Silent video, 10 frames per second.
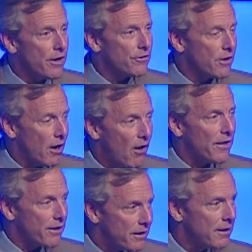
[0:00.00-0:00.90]
years ago, I
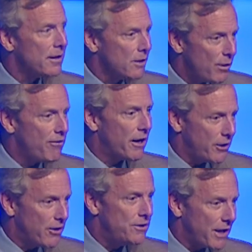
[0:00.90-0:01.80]
think we've got a
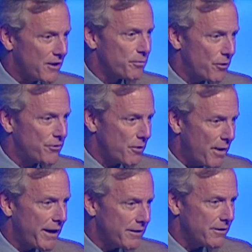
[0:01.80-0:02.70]
good chance, Bruce, to
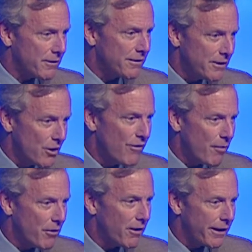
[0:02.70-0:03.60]
make it to
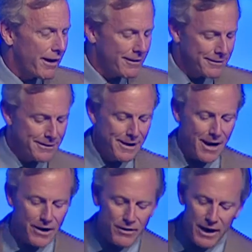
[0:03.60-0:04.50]
November,
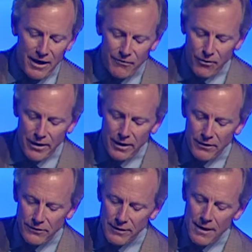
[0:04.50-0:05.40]
184
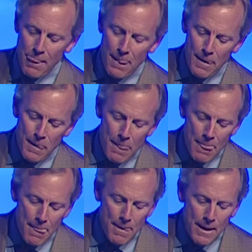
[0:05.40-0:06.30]
years.
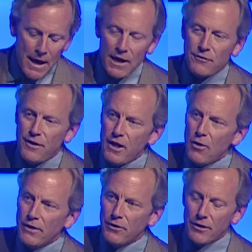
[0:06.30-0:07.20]
As DU
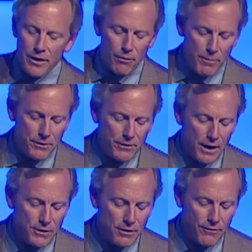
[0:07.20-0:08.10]
has earned a
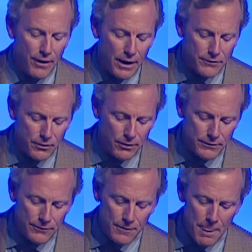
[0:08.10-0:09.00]
reputation for
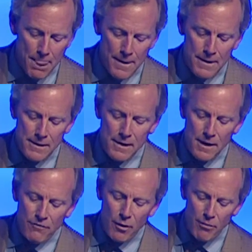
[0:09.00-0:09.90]
excellence,
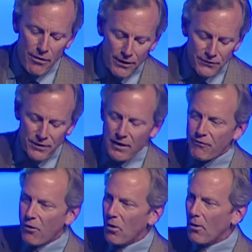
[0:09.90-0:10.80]
from this day
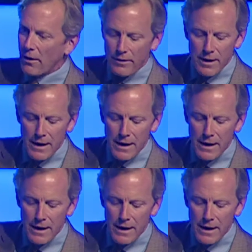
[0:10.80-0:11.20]
forward,